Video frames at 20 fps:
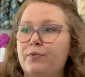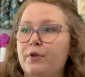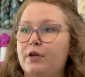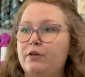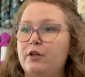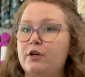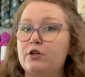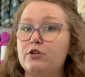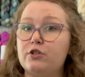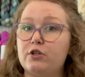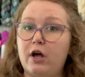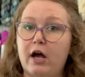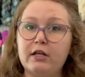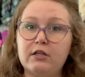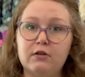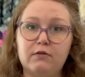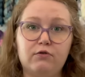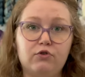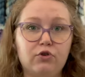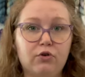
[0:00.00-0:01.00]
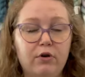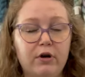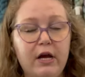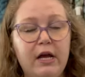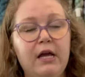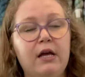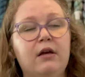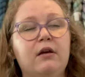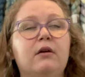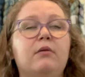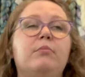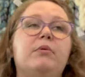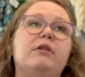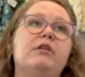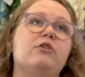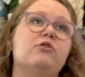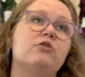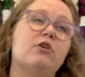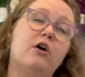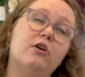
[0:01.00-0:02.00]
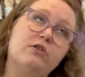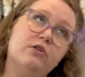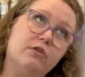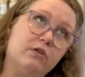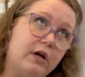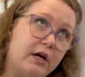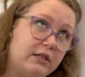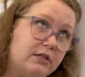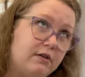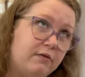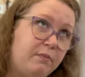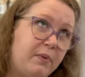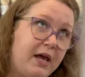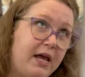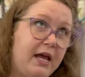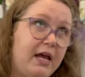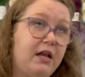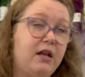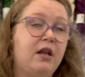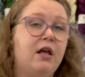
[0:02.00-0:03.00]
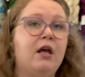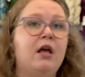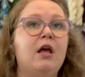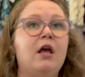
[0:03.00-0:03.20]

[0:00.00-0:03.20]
There's lots of joy, but there's also lots of pain.